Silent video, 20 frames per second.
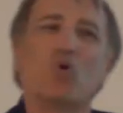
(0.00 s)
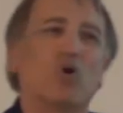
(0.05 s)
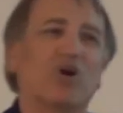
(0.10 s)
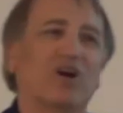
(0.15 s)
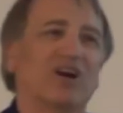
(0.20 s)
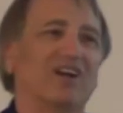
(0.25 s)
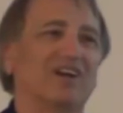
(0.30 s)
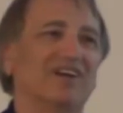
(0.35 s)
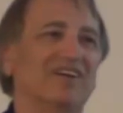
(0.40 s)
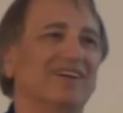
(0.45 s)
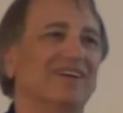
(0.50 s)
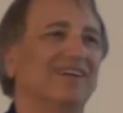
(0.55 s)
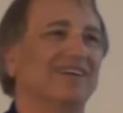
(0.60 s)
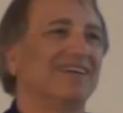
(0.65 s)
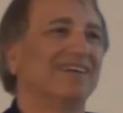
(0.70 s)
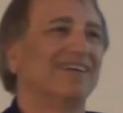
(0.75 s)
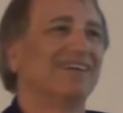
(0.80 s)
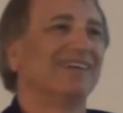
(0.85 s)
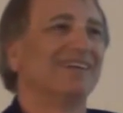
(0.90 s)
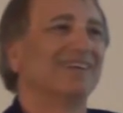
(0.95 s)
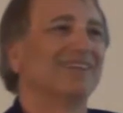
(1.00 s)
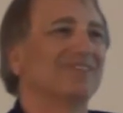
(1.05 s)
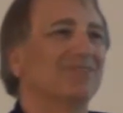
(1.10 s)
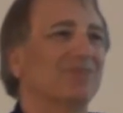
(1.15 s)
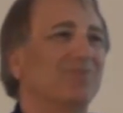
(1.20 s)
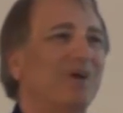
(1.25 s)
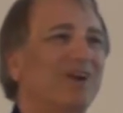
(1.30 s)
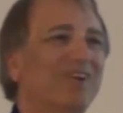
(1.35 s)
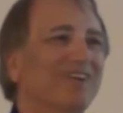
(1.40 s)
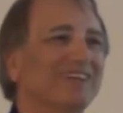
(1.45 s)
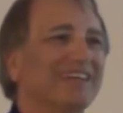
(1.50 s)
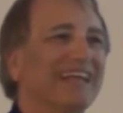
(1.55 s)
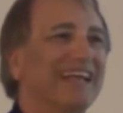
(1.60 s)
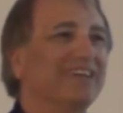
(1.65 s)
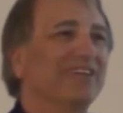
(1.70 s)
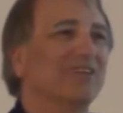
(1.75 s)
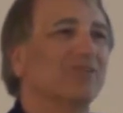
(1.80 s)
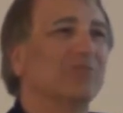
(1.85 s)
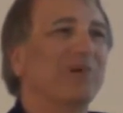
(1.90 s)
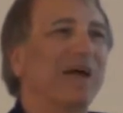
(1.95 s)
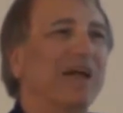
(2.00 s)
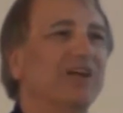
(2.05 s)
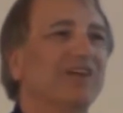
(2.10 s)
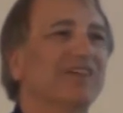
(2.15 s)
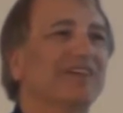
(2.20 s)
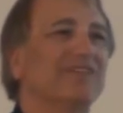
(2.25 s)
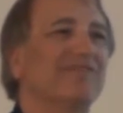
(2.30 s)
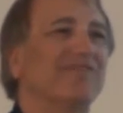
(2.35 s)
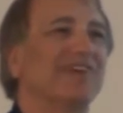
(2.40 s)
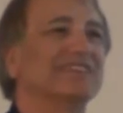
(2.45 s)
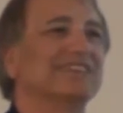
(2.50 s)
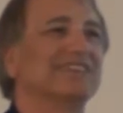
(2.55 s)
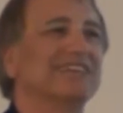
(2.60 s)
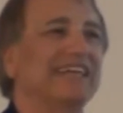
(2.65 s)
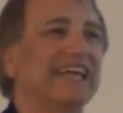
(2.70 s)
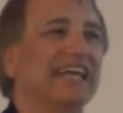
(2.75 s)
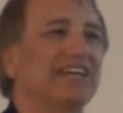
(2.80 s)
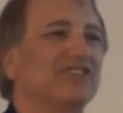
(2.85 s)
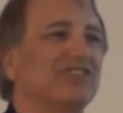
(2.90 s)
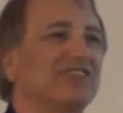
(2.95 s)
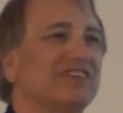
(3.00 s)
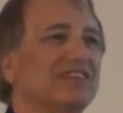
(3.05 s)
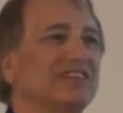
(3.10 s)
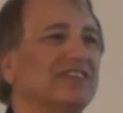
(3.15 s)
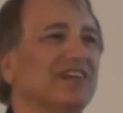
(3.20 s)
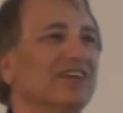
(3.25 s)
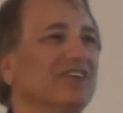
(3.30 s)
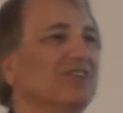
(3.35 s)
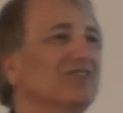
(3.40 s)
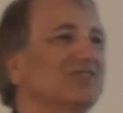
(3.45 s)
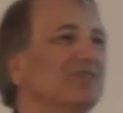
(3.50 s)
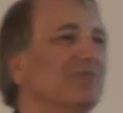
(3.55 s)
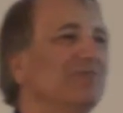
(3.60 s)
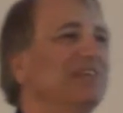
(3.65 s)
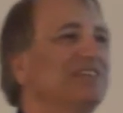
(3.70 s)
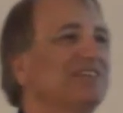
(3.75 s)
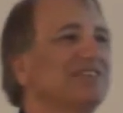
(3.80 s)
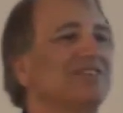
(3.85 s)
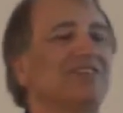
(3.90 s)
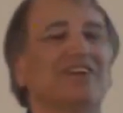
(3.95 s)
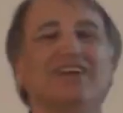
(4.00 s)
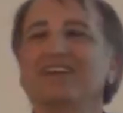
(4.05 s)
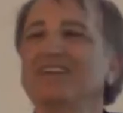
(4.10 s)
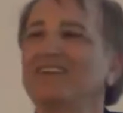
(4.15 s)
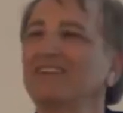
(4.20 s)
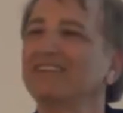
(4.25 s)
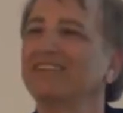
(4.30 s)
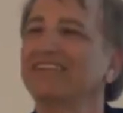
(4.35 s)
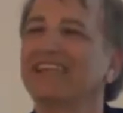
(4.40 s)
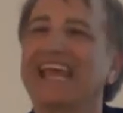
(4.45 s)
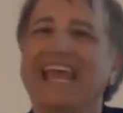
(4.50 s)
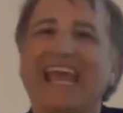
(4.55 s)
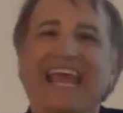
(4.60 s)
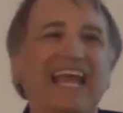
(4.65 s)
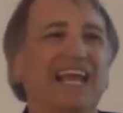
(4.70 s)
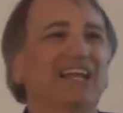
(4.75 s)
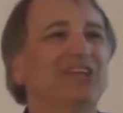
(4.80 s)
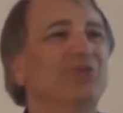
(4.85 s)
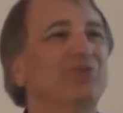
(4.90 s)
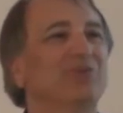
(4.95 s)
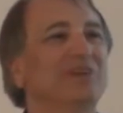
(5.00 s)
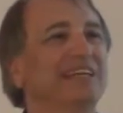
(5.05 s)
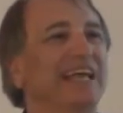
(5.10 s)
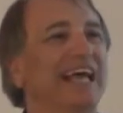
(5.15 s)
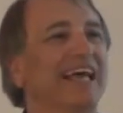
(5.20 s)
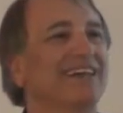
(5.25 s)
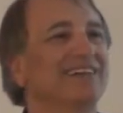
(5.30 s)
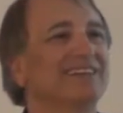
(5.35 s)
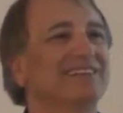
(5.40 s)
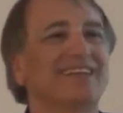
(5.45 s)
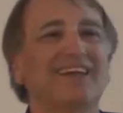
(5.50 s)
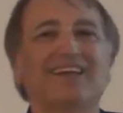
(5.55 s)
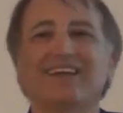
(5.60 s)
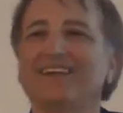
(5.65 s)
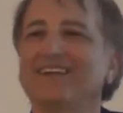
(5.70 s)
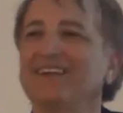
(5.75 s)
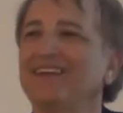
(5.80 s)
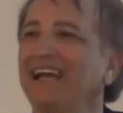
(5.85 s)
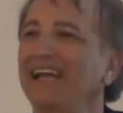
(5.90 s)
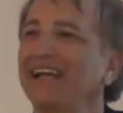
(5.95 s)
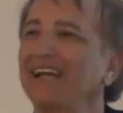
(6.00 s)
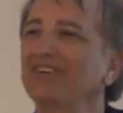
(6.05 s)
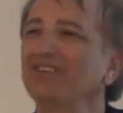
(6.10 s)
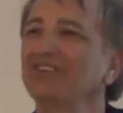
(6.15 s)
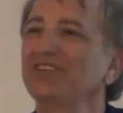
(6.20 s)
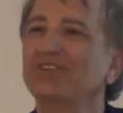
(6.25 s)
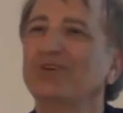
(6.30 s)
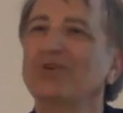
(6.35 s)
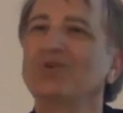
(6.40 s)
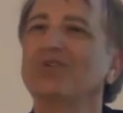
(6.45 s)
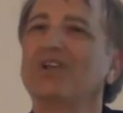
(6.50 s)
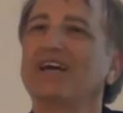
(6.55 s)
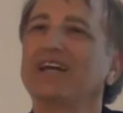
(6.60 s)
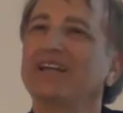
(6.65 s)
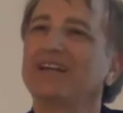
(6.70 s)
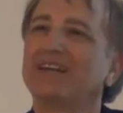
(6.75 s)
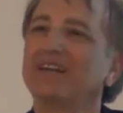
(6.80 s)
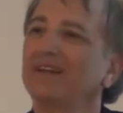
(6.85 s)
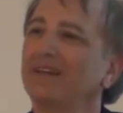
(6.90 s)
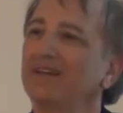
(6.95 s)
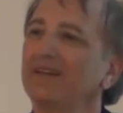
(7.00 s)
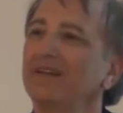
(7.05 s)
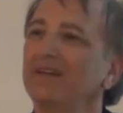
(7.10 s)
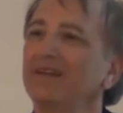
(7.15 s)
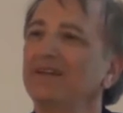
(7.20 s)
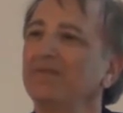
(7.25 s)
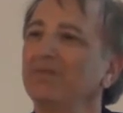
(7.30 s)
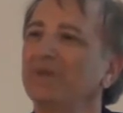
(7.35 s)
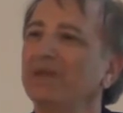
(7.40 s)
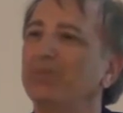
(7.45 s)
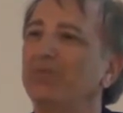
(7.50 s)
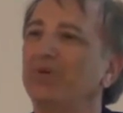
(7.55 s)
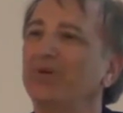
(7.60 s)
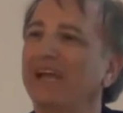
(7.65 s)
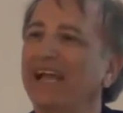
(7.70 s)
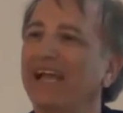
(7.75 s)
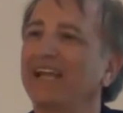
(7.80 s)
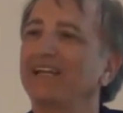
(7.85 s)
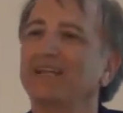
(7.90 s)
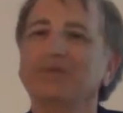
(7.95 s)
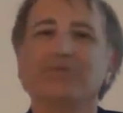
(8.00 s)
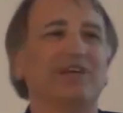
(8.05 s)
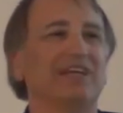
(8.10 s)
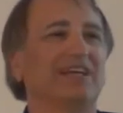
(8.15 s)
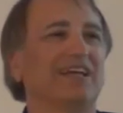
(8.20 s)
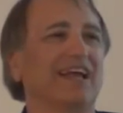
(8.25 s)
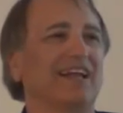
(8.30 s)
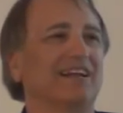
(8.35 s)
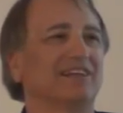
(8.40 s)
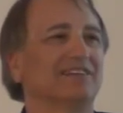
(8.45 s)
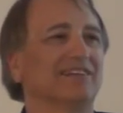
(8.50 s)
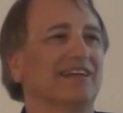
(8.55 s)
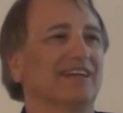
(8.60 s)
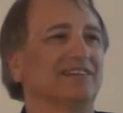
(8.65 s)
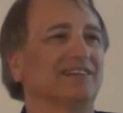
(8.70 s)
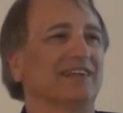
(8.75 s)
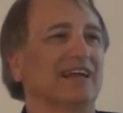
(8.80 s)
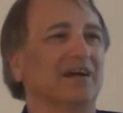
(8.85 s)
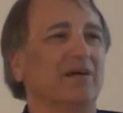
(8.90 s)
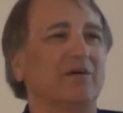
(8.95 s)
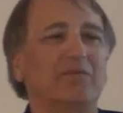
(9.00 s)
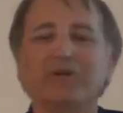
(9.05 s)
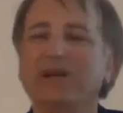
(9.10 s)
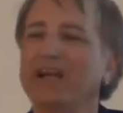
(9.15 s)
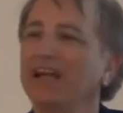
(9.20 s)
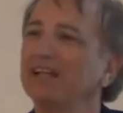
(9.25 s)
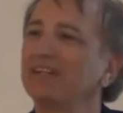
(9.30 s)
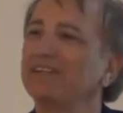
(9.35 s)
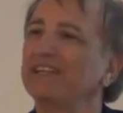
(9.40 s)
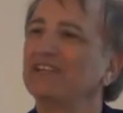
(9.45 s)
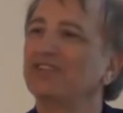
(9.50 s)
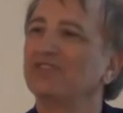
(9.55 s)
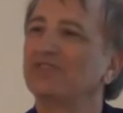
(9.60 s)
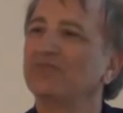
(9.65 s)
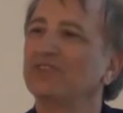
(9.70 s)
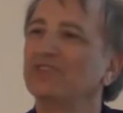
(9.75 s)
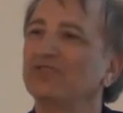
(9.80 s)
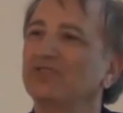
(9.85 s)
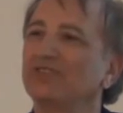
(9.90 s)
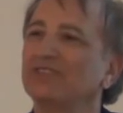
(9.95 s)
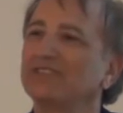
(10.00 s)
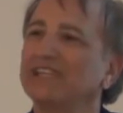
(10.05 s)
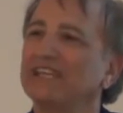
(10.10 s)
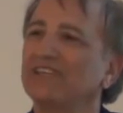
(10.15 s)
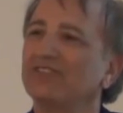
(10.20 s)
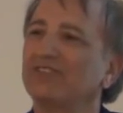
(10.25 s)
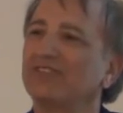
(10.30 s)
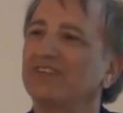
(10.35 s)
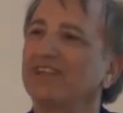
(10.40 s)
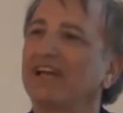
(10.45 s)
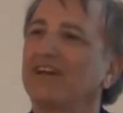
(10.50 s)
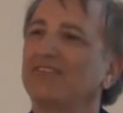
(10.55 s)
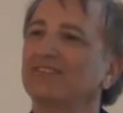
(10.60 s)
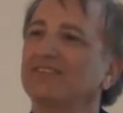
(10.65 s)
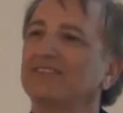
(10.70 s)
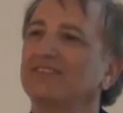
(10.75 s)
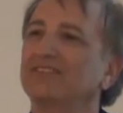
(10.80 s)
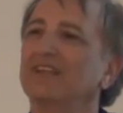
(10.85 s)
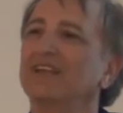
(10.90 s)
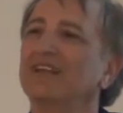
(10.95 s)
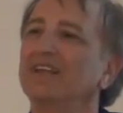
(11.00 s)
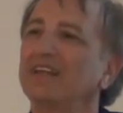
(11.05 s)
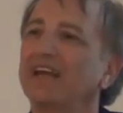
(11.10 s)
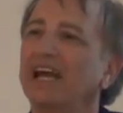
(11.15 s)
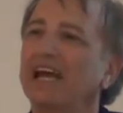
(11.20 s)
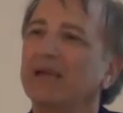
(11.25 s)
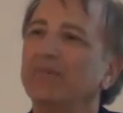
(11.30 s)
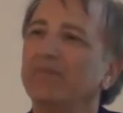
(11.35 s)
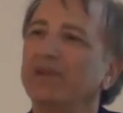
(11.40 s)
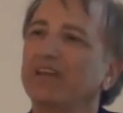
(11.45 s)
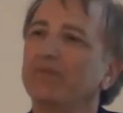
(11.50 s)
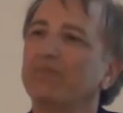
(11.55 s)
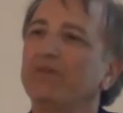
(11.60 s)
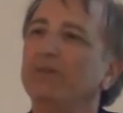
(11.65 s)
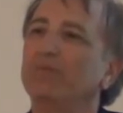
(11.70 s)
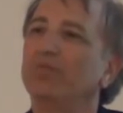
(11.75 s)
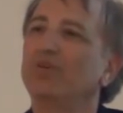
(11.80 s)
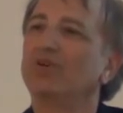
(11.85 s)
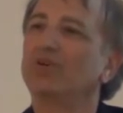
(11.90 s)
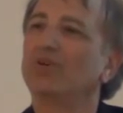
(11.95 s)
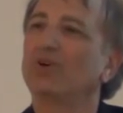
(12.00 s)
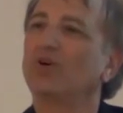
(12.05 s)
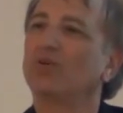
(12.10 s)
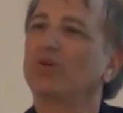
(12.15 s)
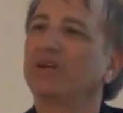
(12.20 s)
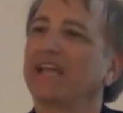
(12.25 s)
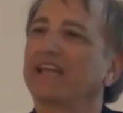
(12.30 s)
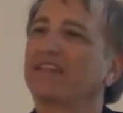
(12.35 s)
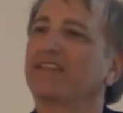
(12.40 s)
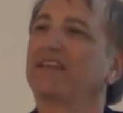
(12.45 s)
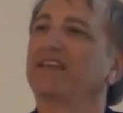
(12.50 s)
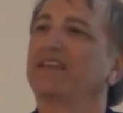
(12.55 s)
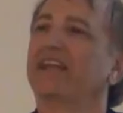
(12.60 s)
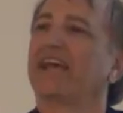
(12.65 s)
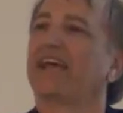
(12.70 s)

more. So part of that, you know, part of the investigation is, you know, somebody just doesn't hand you a data set. I actually don't like people handing me data sets. When I teach visualization analysis, I made people go get the